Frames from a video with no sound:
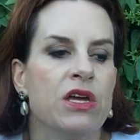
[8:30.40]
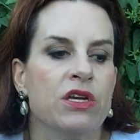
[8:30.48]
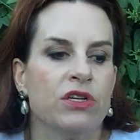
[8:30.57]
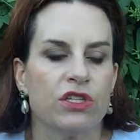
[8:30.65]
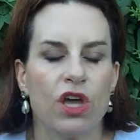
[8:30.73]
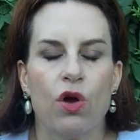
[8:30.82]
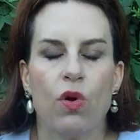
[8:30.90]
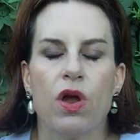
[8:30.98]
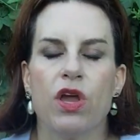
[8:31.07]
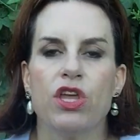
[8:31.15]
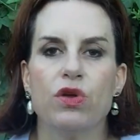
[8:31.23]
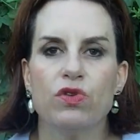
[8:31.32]
So
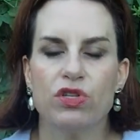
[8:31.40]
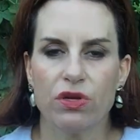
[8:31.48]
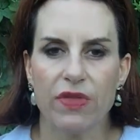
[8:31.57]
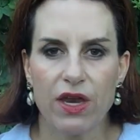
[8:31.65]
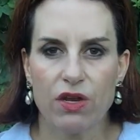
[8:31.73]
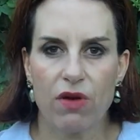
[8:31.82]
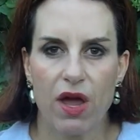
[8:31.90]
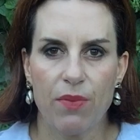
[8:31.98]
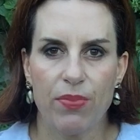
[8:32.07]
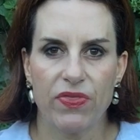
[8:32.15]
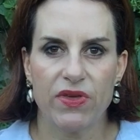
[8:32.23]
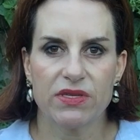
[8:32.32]
you do that, and you kind of
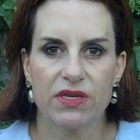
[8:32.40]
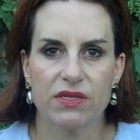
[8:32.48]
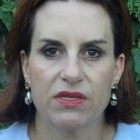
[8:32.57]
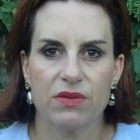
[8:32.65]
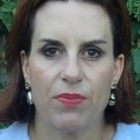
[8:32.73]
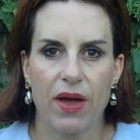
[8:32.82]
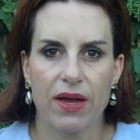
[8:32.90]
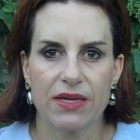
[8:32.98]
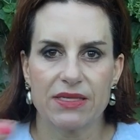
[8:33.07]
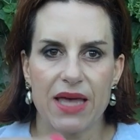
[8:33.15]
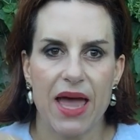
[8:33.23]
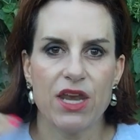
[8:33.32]
put these things into
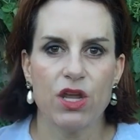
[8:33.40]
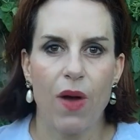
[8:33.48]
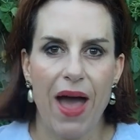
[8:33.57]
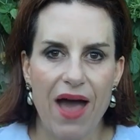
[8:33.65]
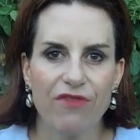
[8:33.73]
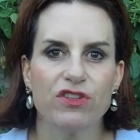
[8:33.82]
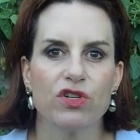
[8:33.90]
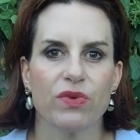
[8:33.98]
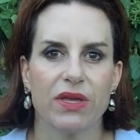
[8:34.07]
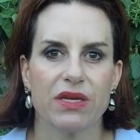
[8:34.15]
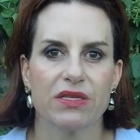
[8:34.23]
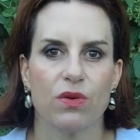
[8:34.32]
buckets, and you have to
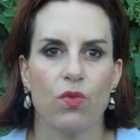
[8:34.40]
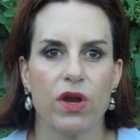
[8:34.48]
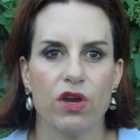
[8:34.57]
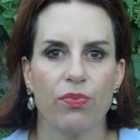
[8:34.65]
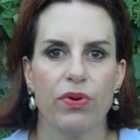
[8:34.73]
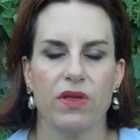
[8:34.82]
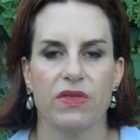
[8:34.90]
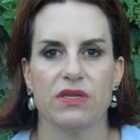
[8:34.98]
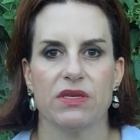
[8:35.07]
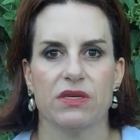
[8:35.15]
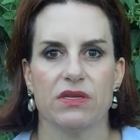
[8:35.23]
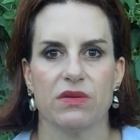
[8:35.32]
realize that when you're putting these
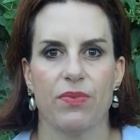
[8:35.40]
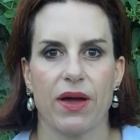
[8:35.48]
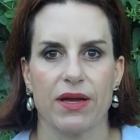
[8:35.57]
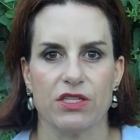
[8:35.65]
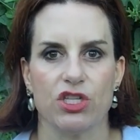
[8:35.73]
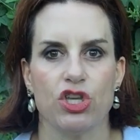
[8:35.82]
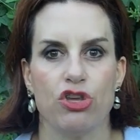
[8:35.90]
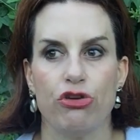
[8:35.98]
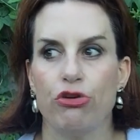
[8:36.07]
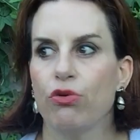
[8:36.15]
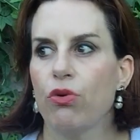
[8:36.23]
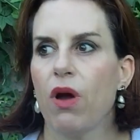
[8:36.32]
things into buckets,
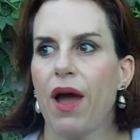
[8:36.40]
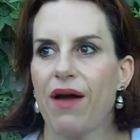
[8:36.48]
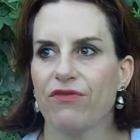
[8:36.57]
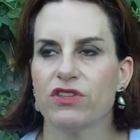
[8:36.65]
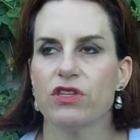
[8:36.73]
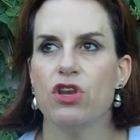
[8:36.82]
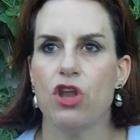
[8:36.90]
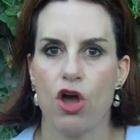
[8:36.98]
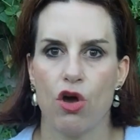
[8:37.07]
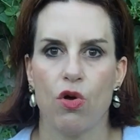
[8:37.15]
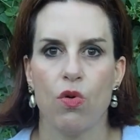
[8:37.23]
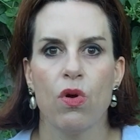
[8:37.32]
you have to
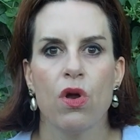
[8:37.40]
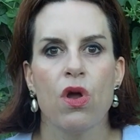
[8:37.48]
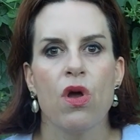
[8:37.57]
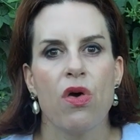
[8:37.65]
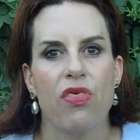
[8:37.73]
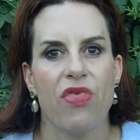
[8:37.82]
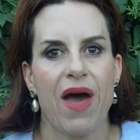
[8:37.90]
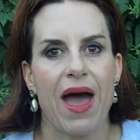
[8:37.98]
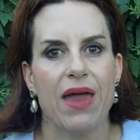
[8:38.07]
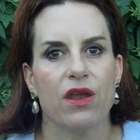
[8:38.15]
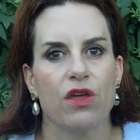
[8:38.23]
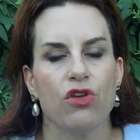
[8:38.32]
know
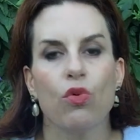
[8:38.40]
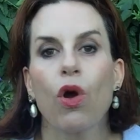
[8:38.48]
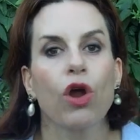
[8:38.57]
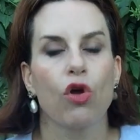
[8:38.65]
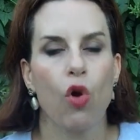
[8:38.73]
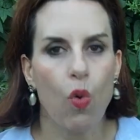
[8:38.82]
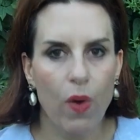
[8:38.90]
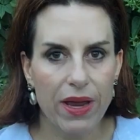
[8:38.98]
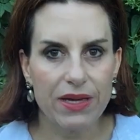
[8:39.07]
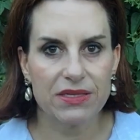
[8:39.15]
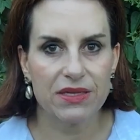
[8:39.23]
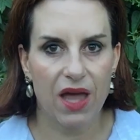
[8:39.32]
that you are
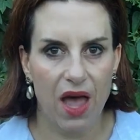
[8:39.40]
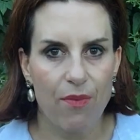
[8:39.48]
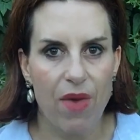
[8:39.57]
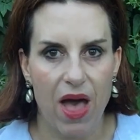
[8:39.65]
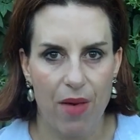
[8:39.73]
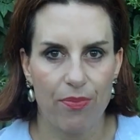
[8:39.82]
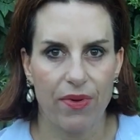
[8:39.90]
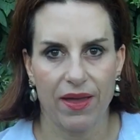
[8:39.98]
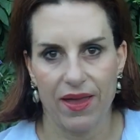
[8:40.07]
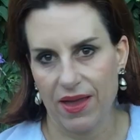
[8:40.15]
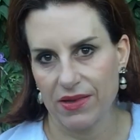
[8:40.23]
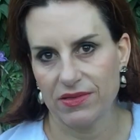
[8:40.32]
going to come up
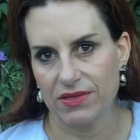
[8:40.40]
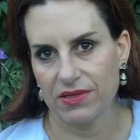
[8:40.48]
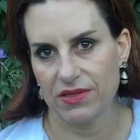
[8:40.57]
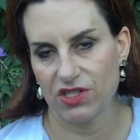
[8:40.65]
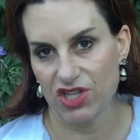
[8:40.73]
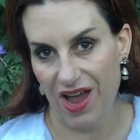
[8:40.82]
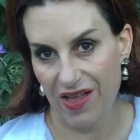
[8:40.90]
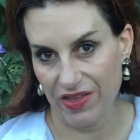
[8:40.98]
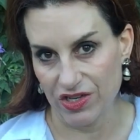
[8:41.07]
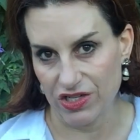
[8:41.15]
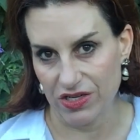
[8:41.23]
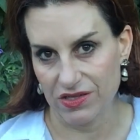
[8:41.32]
against
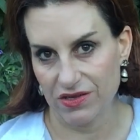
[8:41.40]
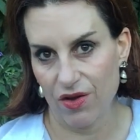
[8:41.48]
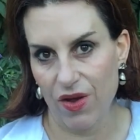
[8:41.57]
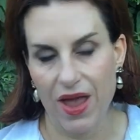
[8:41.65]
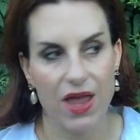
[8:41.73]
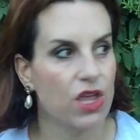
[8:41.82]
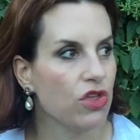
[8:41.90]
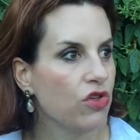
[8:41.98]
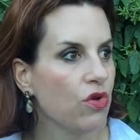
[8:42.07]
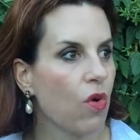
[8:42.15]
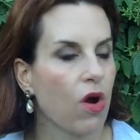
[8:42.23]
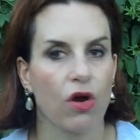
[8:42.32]
challenges, okay?
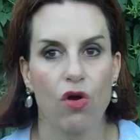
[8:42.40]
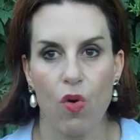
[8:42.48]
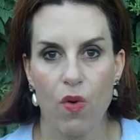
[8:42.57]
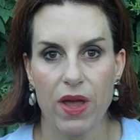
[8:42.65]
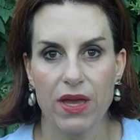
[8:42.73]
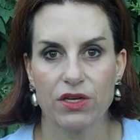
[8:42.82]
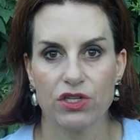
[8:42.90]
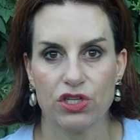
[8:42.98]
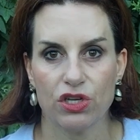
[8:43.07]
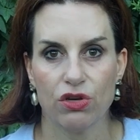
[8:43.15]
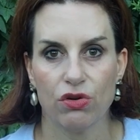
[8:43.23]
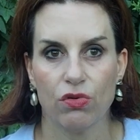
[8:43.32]
You are going
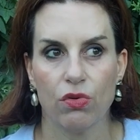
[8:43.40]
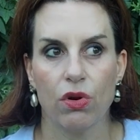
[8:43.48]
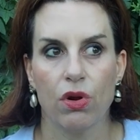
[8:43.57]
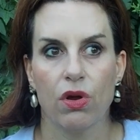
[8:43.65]
to